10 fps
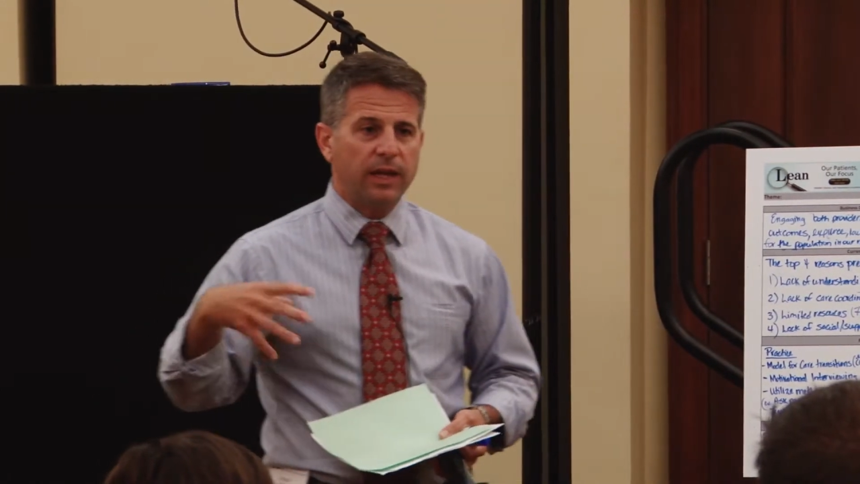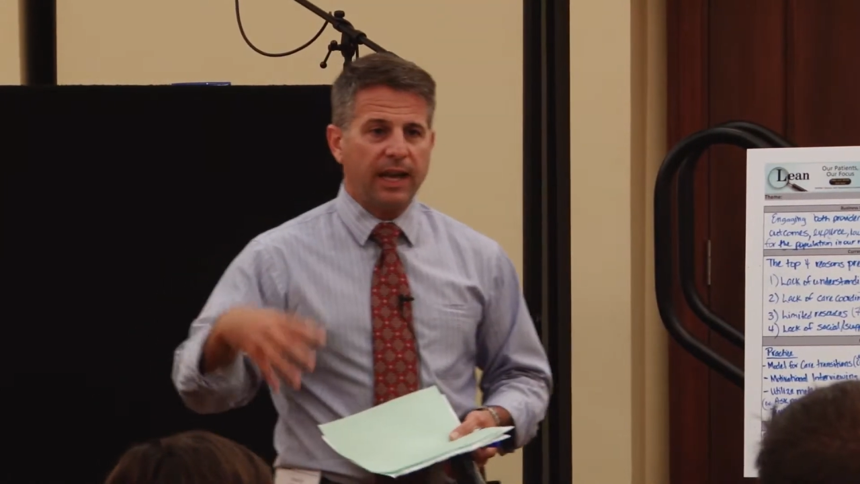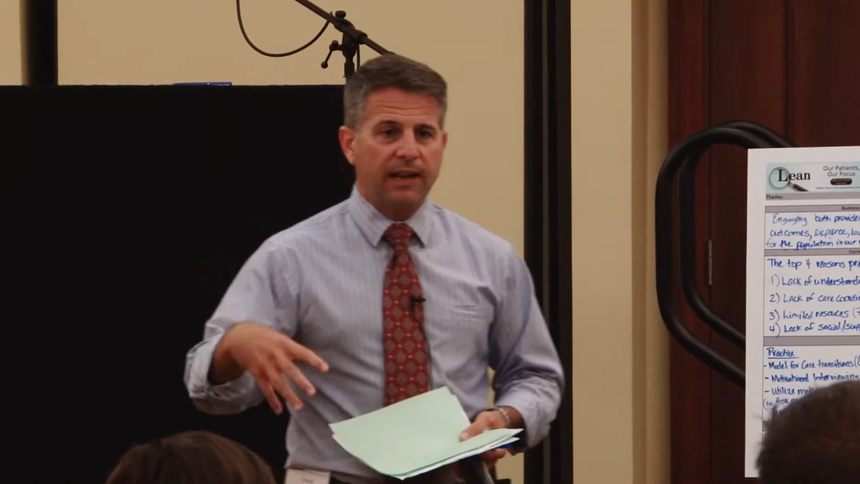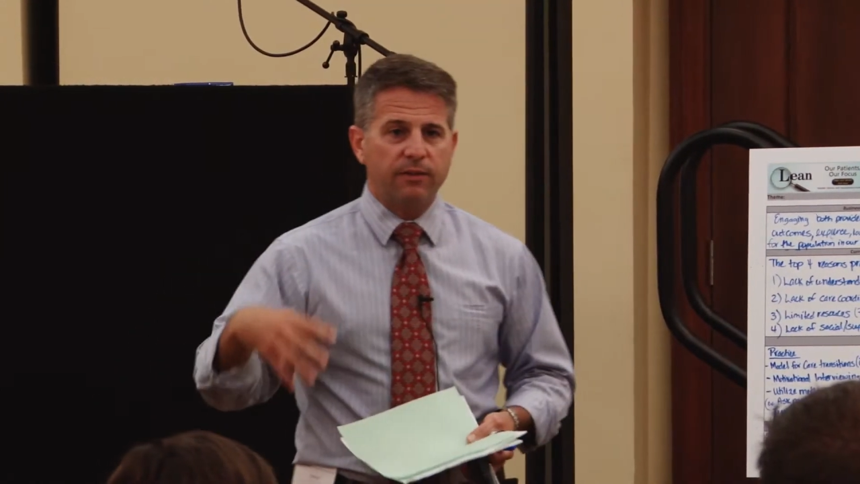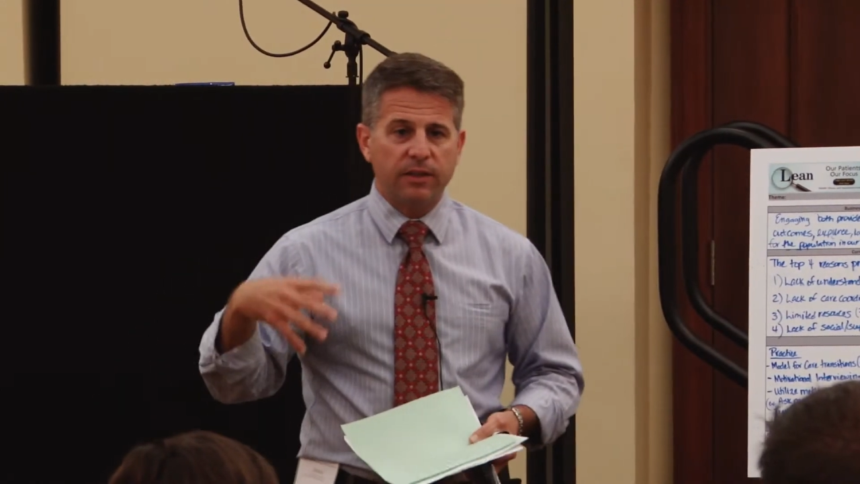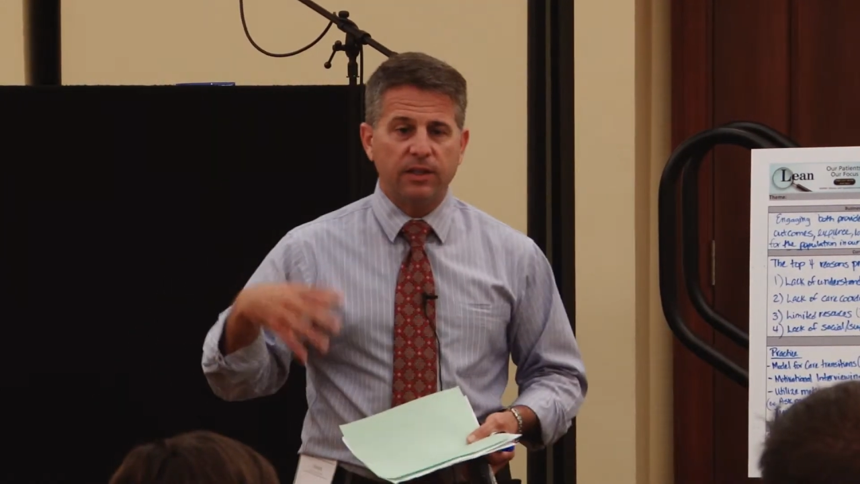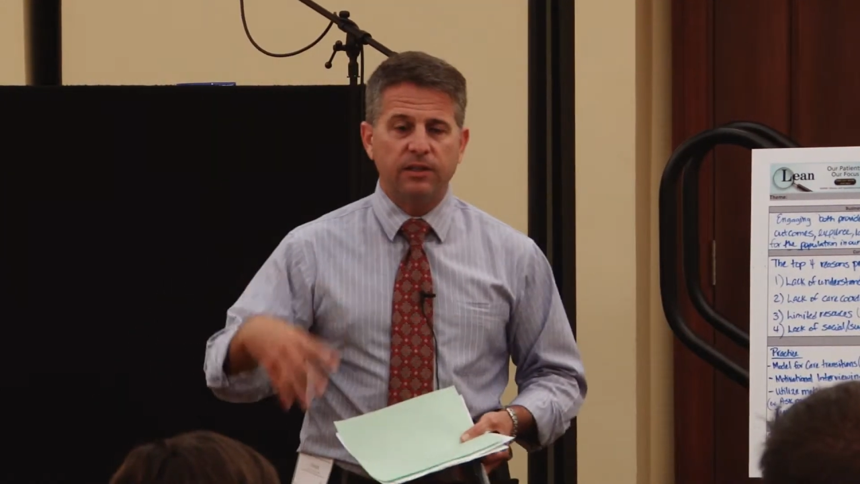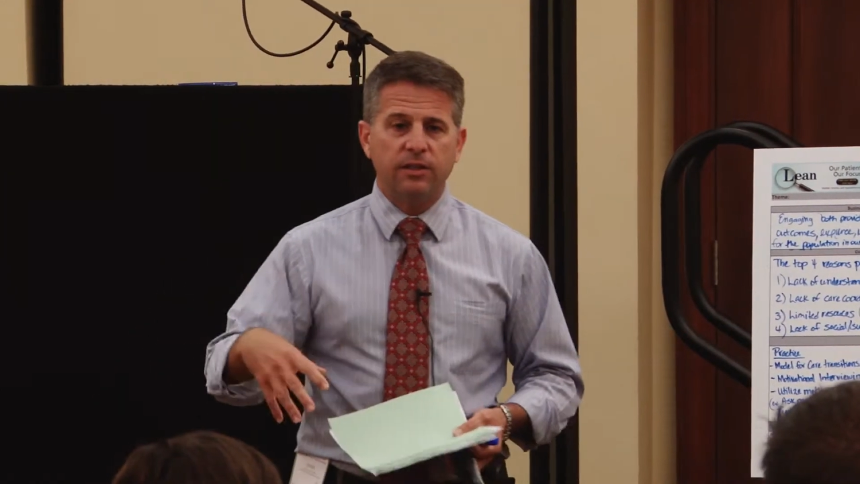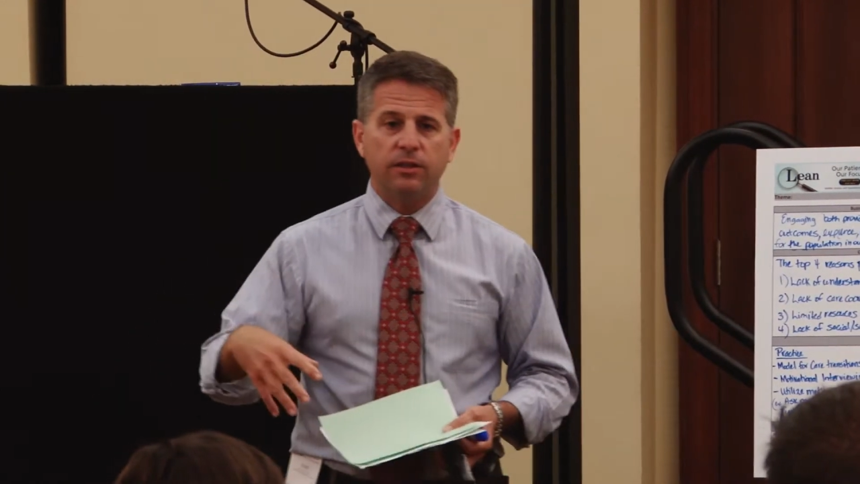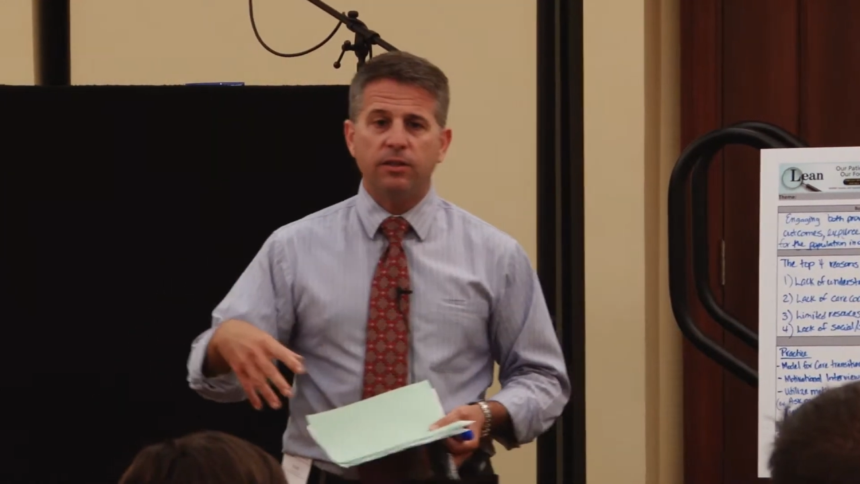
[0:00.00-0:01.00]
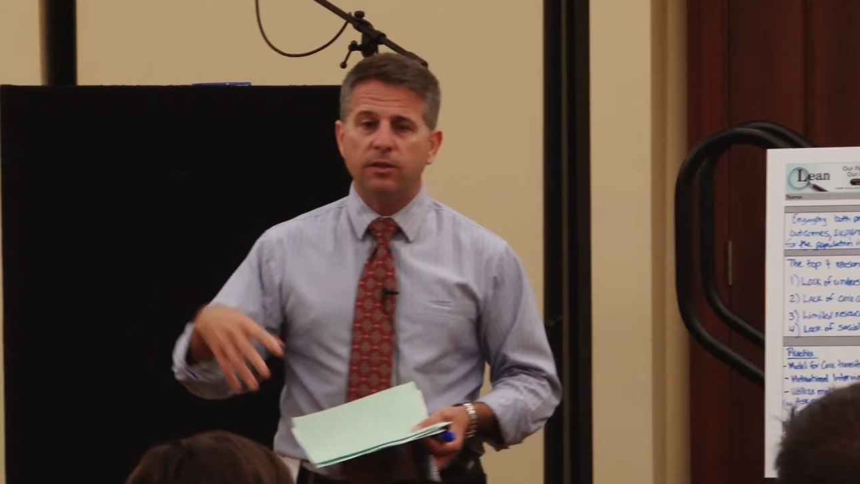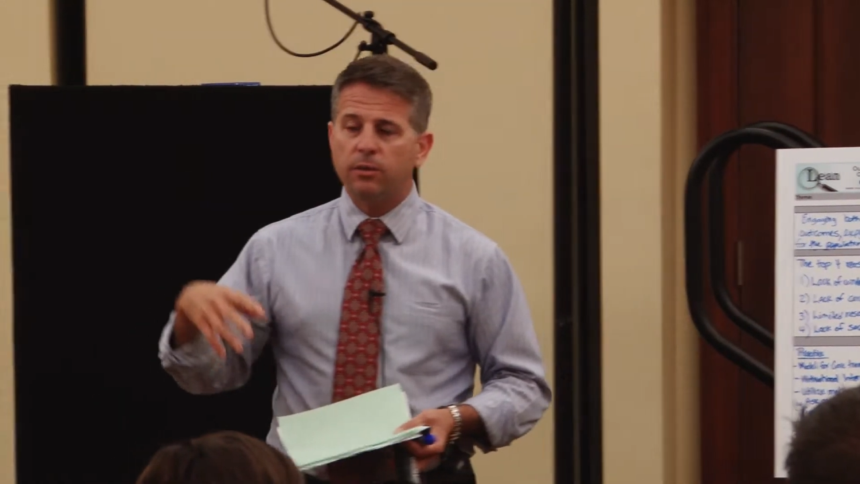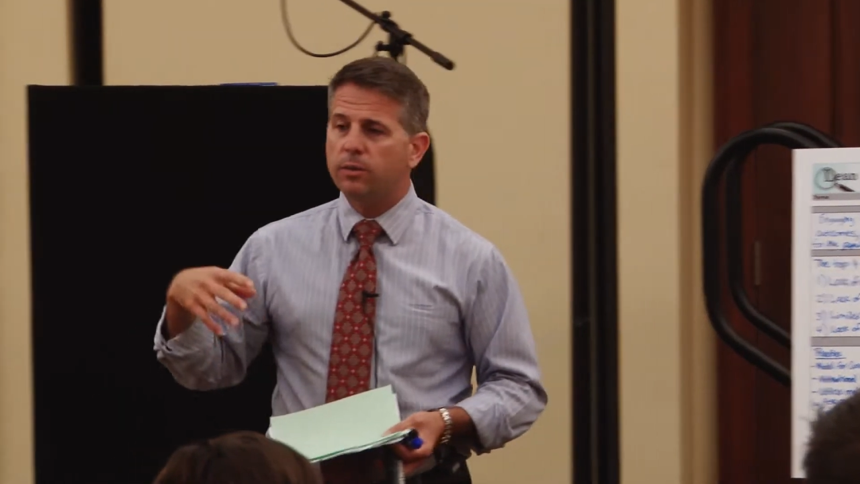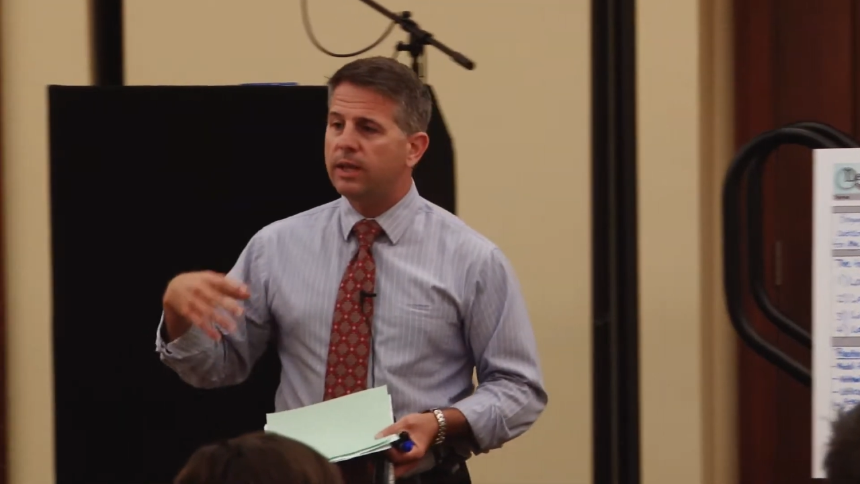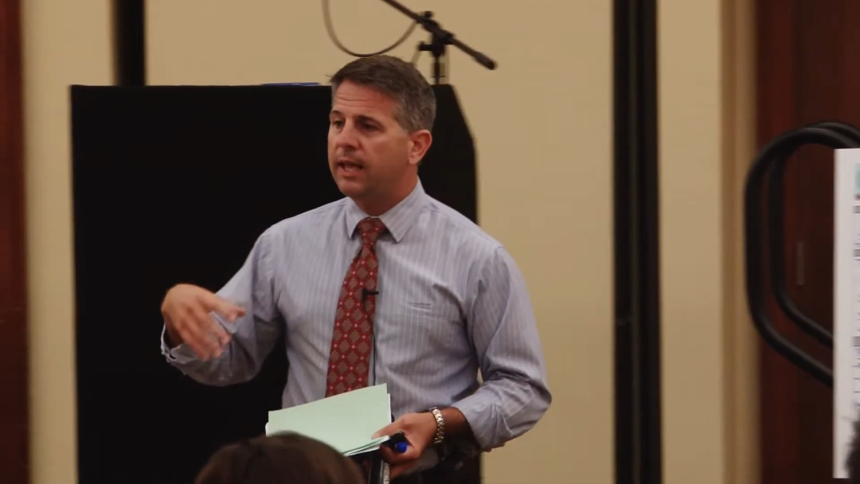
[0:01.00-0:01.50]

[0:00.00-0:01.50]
have and continue to do?